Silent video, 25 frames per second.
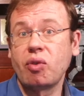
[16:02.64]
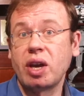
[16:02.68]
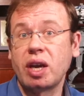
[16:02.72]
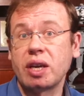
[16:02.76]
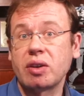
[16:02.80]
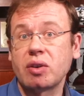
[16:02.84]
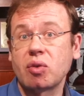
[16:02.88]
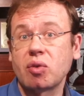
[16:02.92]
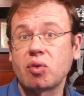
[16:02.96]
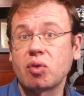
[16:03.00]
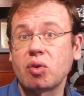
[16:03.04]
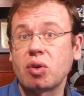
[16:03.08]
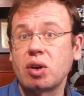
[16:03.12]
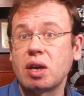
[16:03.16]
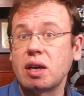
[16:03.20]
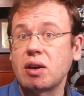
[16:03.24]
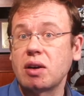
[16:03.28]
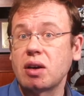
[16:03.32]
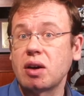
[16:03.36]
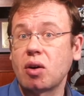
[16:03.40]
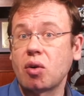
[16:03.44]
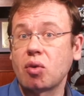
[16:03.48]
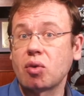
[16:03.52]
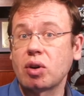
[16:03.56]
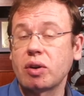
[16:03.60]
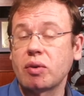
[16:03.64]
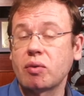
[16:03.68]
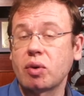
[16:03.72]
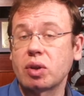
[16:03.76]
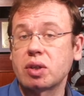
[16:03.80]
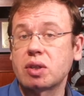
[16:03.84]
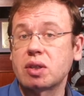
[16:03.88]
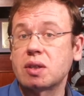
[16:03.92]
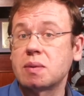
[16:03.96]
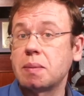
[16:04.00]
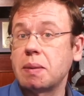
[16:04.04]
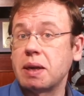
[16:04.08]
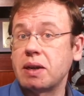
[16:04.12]
you only
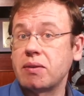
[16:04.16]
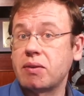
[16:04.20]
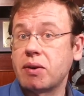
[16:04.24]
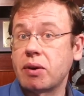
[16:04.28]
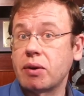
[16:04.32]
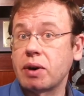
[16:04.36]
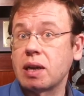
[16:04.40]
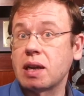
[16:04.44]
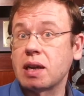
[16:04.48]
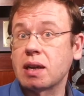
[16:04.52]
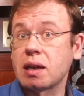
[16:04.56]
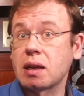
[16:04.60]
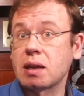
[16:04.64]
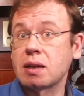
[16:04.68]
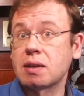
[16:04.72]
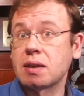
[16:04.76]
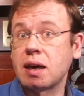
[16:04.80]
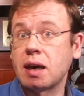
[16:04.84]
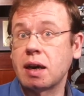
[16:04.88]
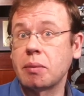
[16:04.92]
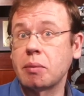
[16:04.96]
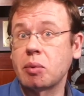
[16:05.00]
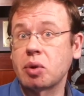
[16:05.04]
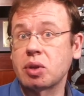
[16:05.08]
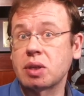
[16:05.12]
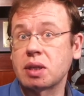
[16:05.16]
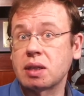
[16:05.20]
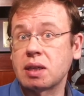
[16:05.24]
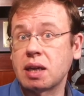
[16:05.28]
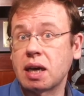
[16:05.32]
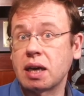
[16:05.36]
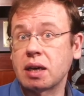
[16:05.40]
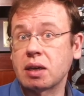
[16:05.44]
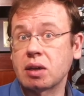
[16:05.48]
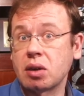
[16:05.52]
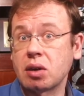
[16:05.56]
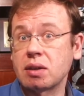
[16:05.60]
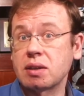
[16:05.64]
want to spend very little time on the
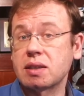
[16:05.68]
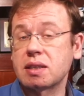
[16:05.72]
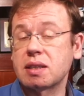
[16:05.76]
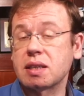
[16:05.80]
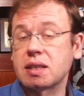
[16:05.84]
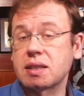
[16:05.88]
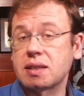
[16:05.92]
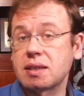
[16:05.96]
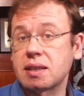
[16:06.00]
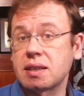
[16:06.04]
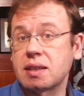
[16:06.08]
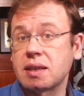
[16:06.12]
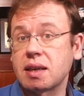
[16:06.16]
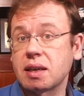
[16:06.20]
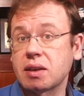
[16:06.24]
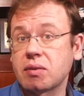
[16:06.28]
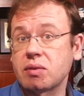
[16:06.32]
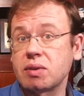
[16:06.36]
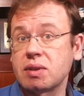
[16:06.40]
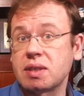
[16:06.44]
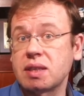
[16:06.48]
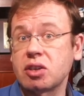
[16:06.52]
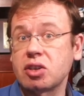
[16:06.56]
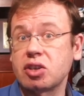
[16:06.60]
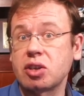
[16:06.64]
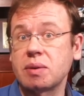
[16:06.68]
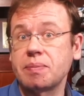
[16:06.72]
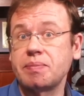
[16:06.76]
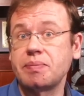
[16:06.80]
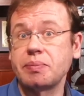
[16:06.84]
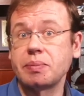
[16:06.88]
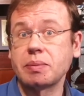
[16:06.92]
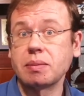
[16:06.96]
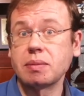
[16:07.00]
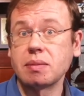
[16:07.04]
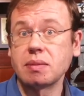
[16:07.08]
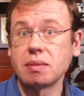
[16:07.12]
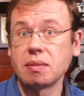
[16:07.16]
diagnostics and the acquisition.
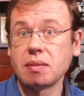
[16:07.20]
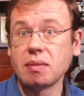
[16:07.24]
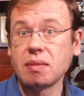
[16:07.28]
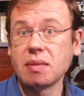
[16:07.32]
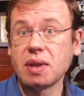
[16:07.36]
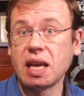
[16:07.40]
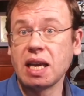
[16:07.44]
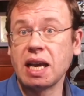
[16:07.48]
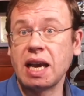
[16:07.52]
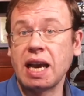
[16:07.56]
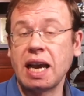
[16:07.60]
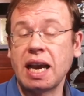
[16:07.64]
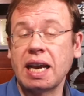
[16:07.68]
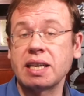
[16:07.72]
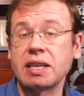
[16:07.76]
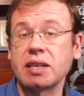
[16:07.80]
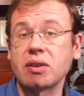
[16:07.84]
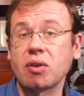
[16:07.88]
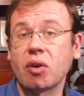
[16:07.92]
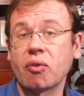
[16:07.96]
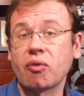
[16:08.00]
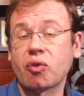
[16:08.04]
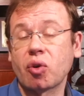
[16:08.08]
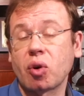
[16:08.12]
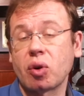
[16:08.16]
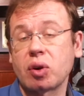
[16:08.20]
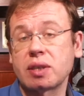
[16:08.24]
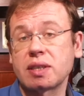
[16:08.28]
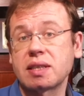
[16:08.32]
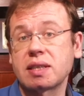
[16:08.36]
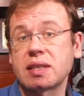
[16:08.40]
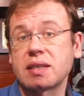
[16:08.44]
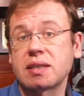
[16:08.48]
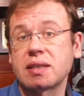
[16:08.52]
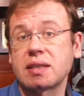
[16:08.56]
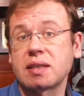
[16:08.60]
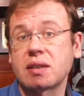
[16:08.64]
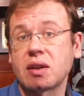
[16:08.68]
And of course,
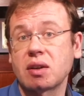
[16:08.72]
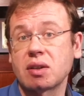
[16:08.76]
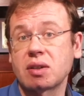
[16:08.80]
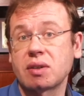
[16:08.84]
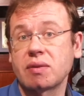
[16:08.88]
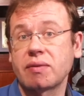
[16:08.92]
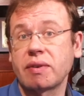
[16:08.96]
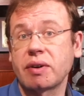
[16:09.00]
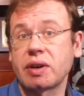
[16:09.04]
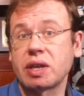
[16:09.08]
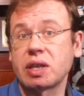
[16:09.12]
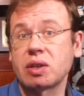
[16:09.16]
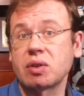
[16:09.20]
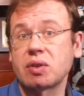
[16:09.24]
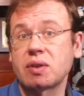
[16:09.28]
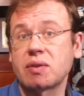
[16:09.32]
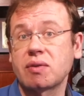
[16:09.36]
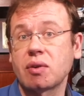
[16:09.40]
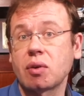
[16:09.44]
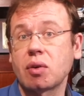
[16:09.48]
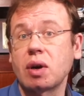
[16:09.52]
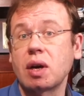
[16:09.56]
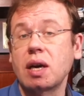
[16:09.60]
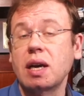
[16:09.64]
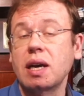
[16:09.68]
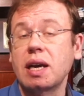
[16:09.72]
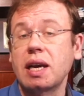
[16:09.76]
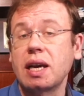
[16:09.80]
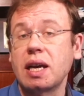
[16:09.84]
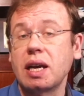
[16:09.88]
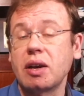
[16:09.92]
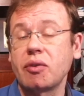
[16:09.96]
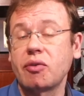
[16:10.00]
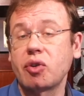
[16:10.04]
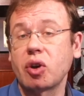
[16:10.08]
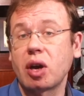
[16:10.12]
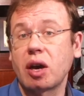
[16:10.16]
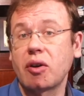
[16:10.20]
this is also very useful
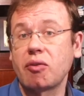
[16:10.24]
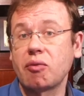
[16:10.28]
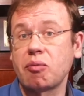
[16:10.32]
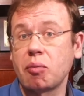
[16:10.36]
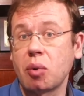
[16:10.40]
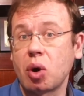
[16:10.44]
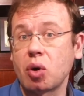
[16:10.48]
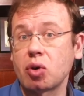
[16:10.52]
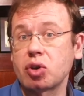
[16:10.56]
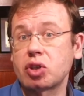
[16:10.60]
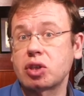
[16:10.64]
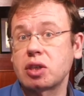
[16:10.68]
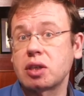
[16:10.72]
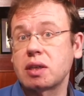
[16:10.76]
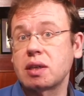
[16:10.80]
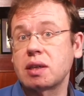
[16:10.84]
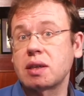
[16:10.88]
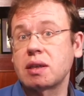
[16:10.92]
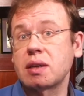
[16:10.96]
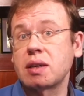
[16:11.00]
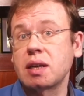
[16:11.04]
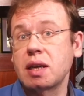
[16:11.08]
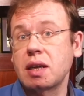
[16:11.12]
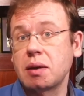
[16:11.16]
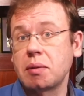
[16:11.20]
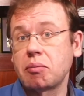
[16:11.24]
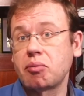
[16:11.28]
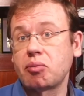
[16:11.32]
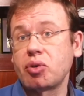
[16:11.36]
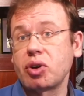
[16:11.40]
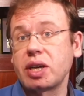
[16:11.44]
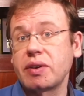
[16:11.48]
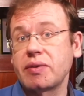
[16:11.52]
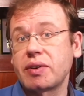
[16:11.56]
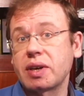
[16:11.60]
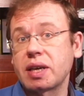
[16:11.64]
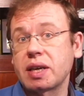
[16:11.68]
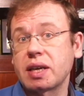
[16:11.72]
if you have motion,
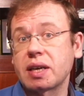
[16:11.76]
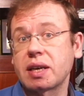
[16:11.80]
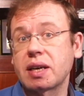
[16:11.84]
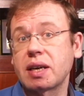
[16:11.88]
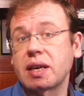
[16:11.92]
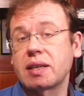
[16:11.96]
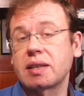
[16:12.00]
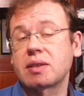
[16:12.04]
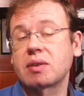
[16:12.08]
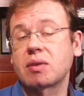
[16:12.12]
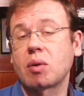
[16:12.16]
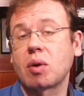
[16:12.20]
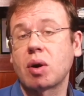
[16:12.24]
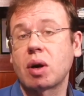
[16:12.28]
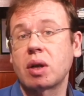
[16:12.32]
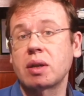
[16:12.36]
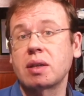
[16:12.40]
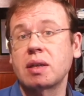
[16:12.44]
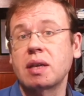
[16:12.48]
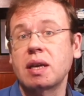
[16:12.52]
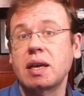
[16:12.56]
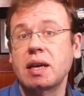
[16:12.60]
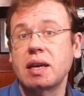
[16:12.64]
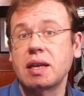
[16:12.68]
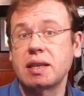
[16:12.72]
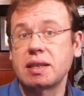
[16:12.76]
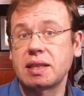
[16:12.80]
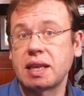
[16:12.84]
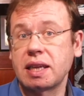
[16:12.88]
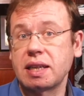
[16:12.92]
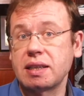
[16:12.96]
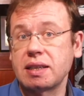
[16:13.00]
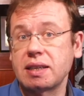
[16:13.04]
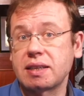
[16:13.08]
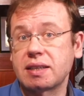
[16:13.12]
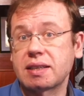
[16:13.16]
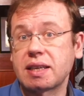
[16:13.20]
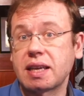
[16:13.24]
breathing, and so on,
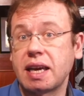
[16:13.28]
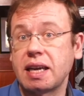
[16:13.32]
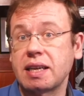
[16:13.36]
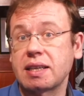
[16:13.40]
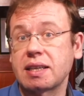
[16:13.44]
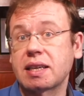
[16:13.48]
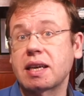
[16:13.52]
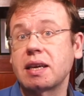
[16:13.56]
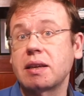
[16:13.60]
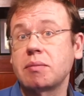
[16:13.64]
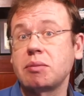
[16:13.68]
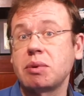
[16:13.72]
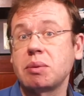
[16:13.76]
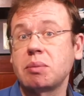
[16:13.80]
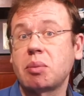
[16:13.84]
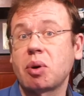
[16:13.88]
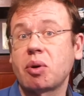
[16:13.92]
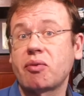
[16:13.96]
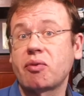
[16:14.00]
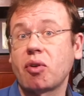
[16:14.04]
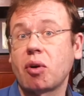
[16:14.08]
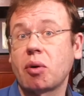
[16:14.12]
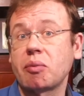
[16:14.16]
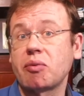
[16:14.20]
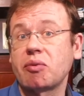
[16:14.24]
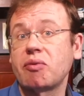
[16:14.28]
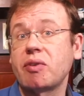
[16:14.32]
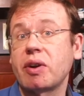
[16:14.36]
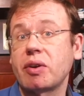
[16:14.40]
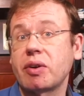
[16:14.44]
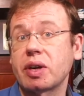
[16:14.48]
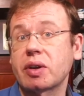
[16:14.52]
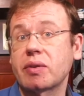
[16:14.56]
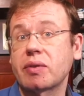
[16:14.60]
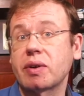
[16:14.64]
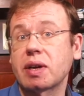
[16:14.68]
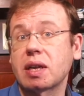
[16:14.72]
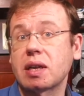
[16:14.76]
then the scan can be performed
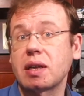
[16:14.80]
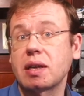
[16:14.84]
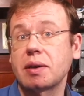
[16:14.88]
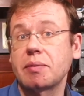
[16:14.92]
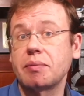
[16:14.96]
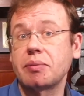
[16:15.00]
very quickly.